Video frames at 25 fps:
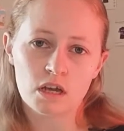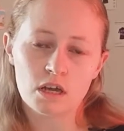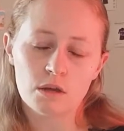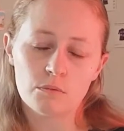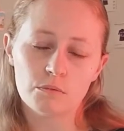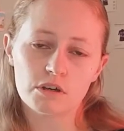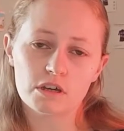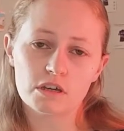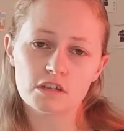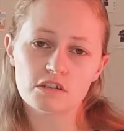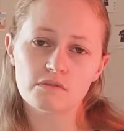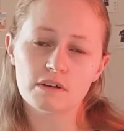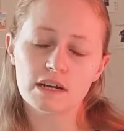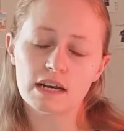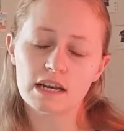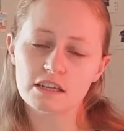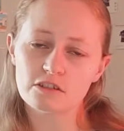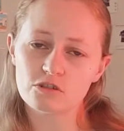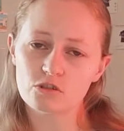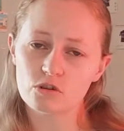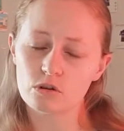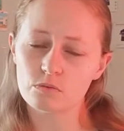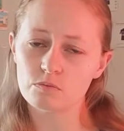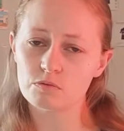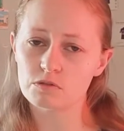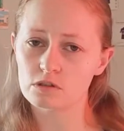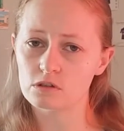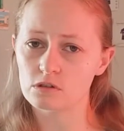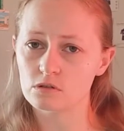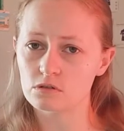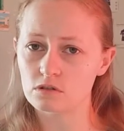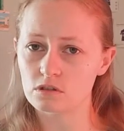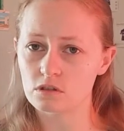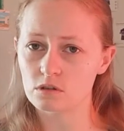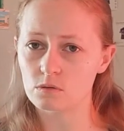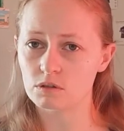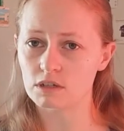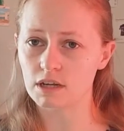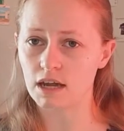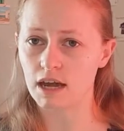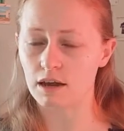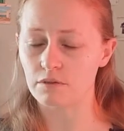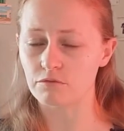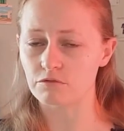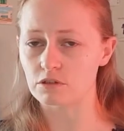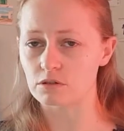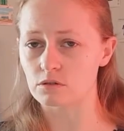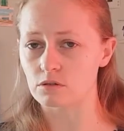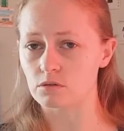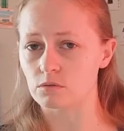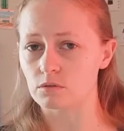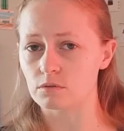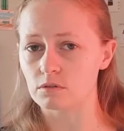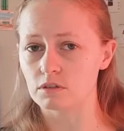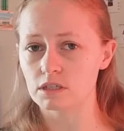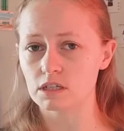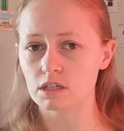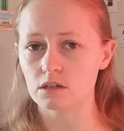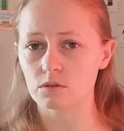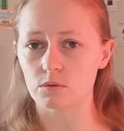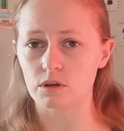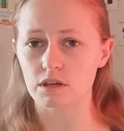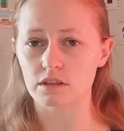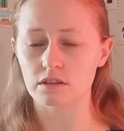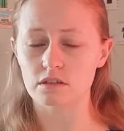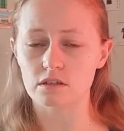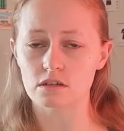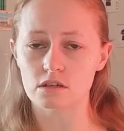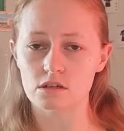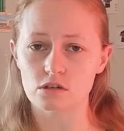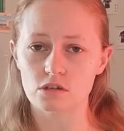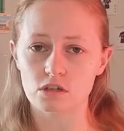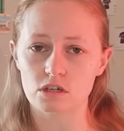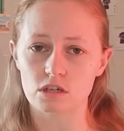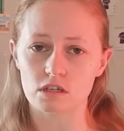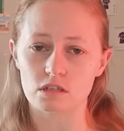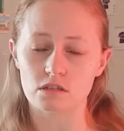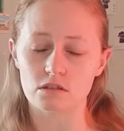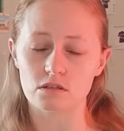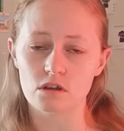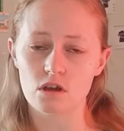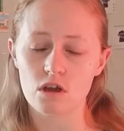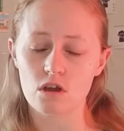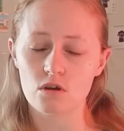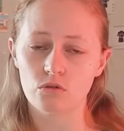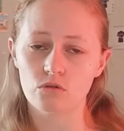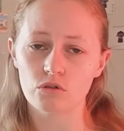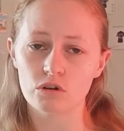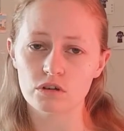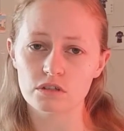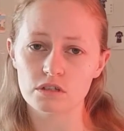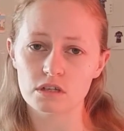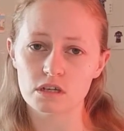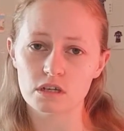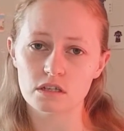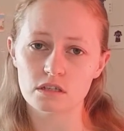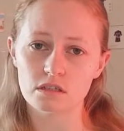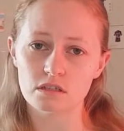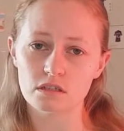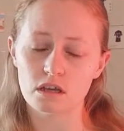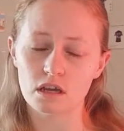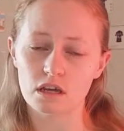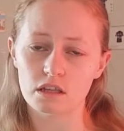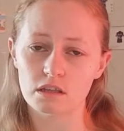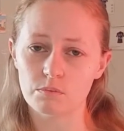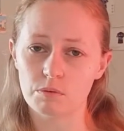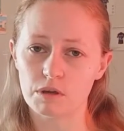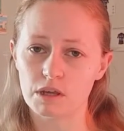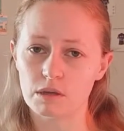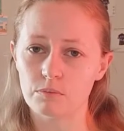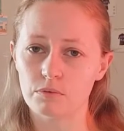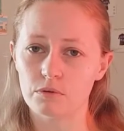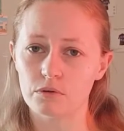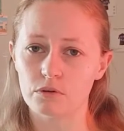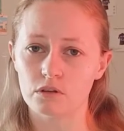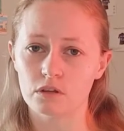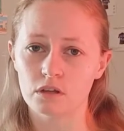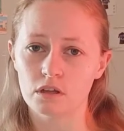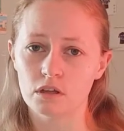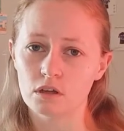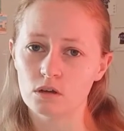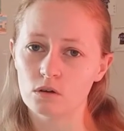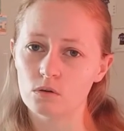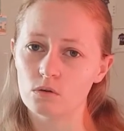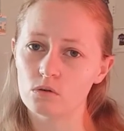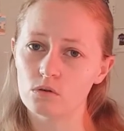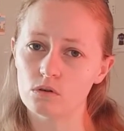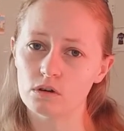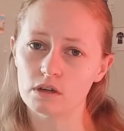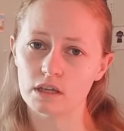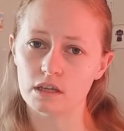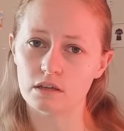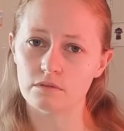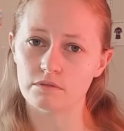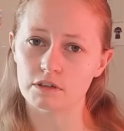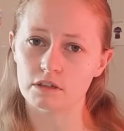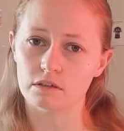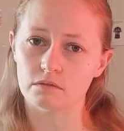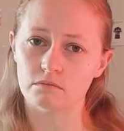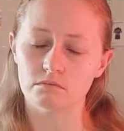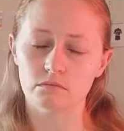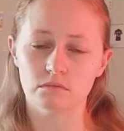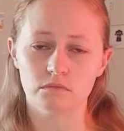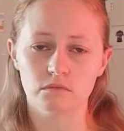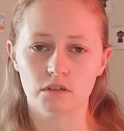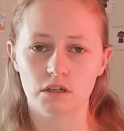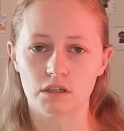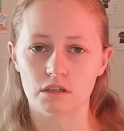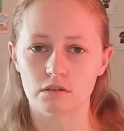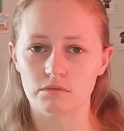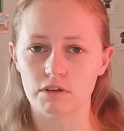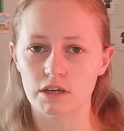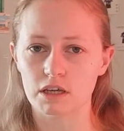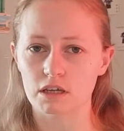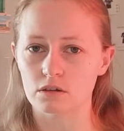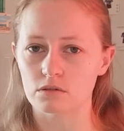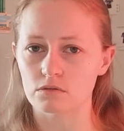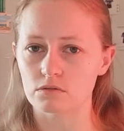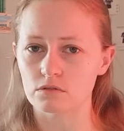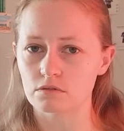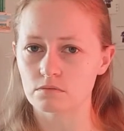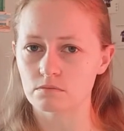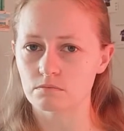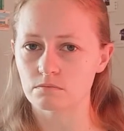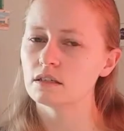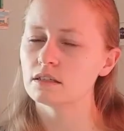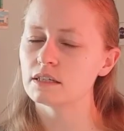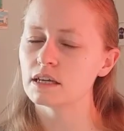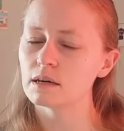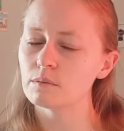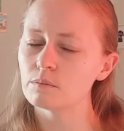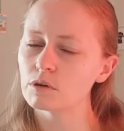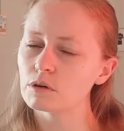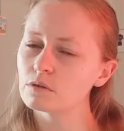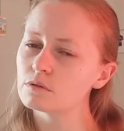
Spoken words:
because there are less obstacles that you would have to deal with, such as crossings, other people, or even other vehicles. Tempo